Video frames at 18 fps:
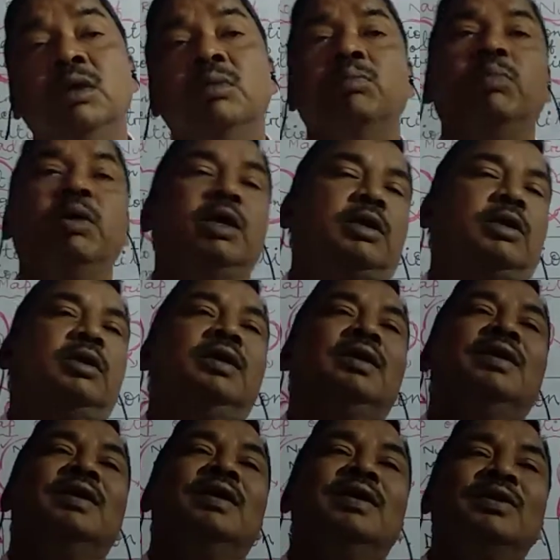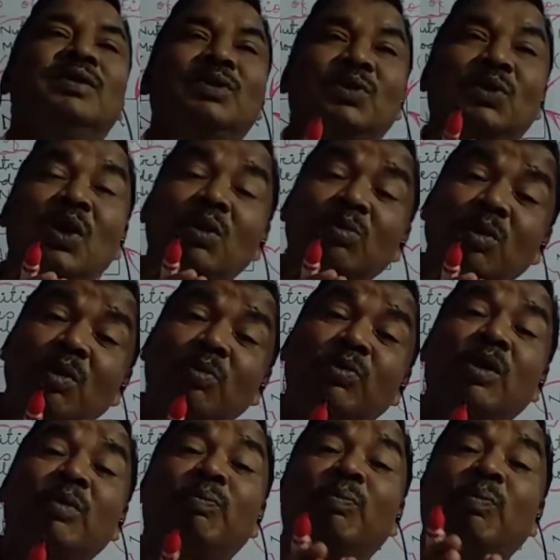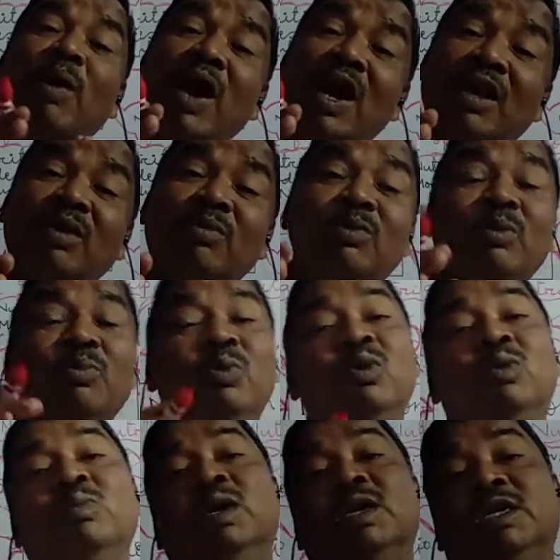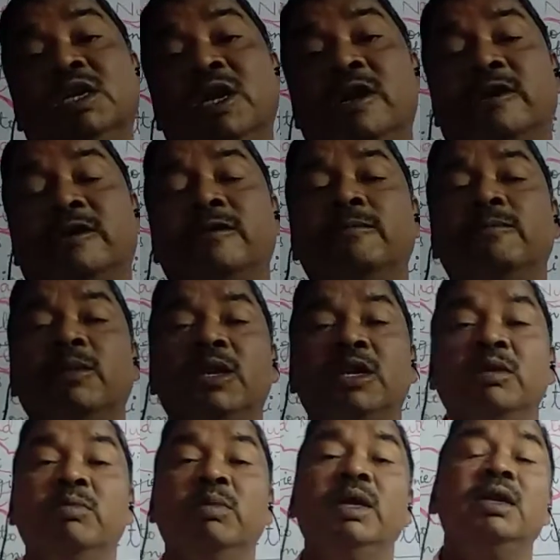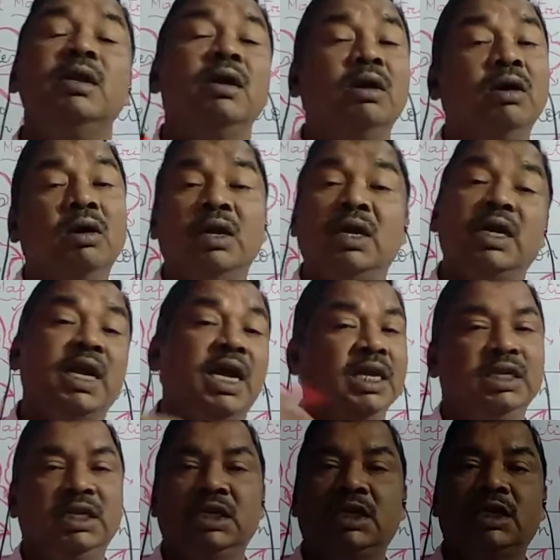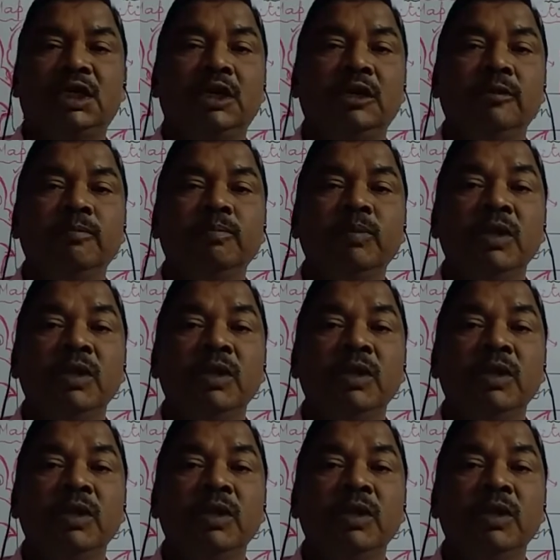But some of the part of the food material remain undigested.